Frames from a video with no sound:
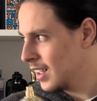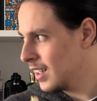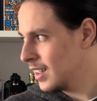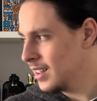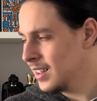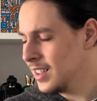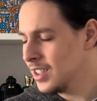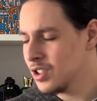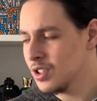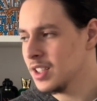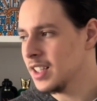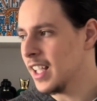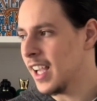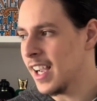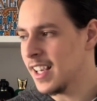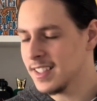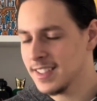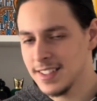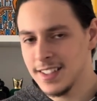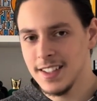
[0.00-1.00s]
literally,
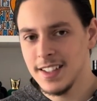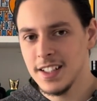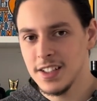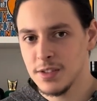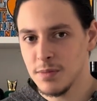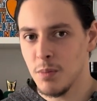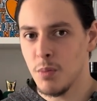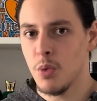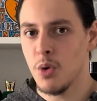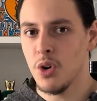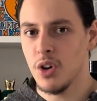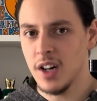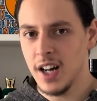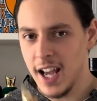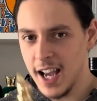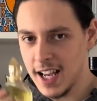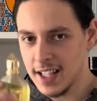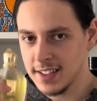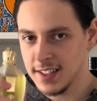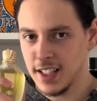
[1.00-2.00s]
I see this more
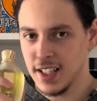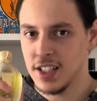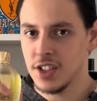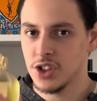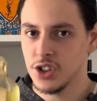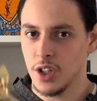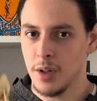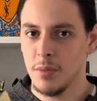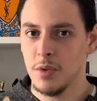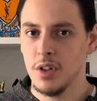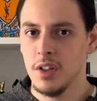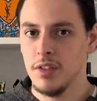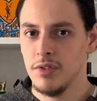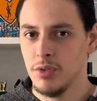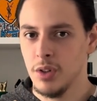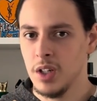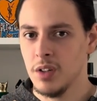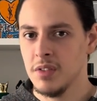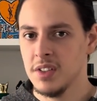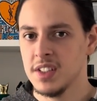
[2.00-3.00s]
as a summery
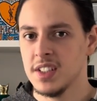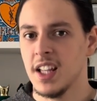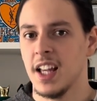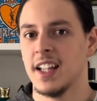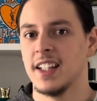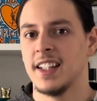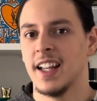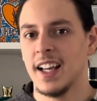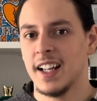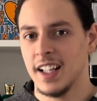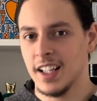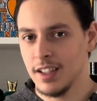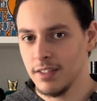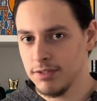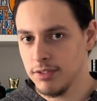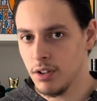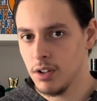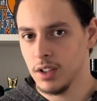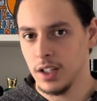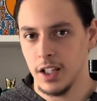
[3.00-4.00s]
fragrance than a
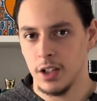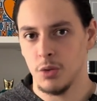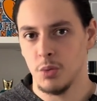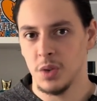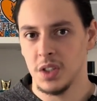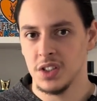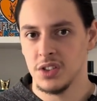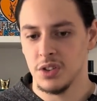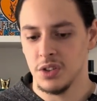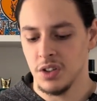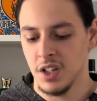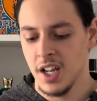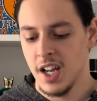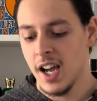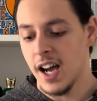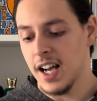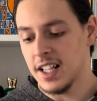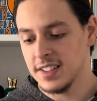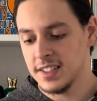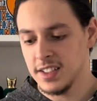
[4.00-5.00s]
fall and winter.
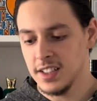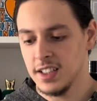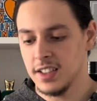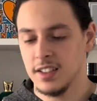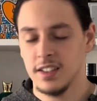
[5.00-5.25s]
I see it,